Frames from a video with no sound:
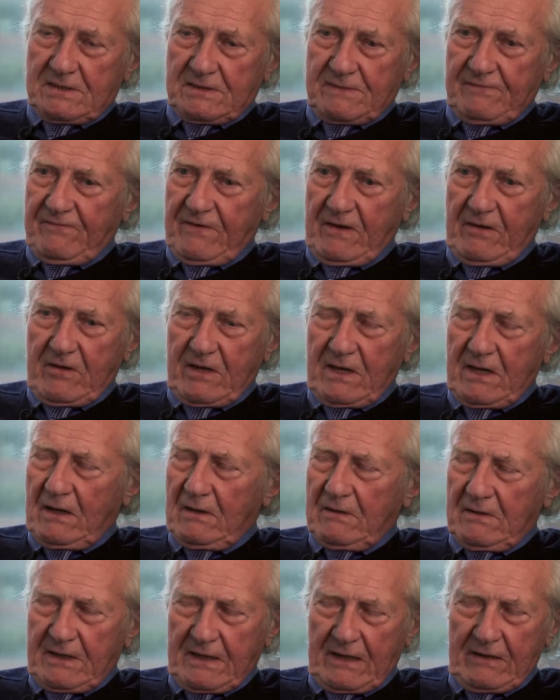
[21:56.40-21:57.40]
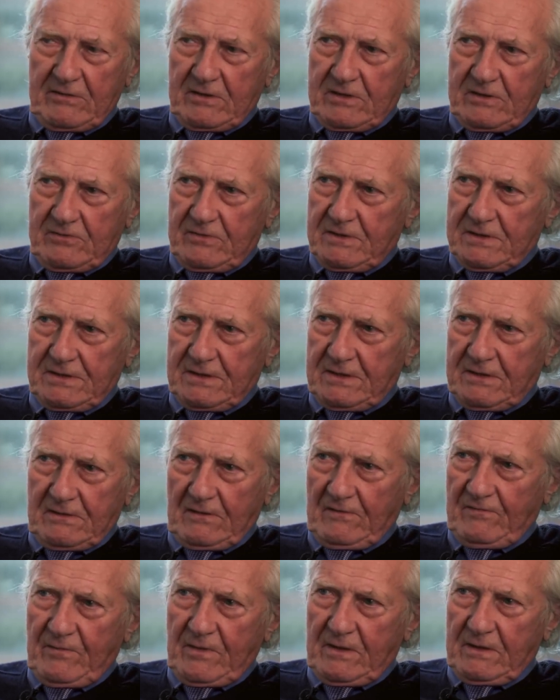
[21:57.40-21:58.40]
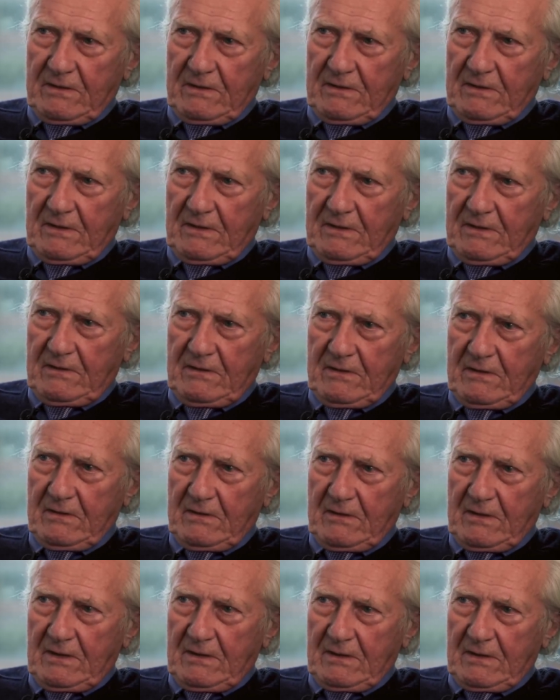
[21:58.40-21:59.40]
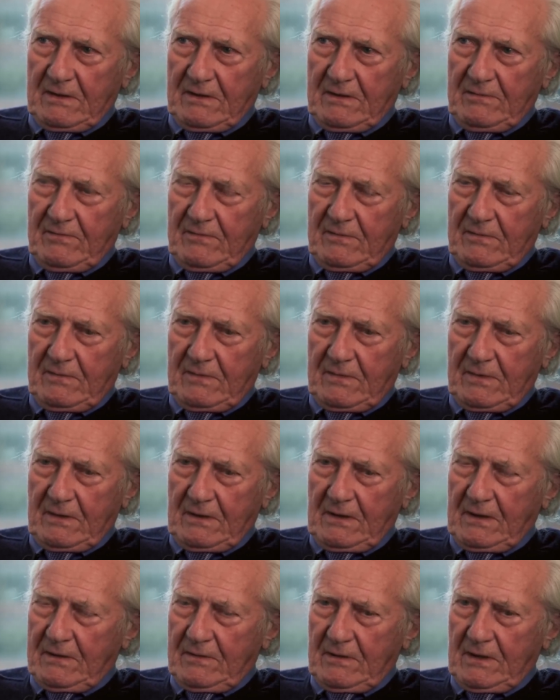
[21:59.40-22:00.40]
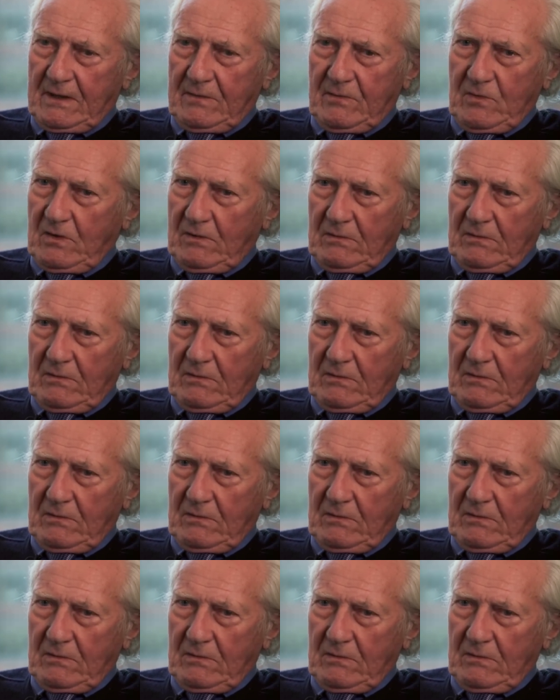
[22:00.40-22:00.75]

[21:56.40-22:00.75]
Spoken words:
is very uncharacteristic of me. You know, I'm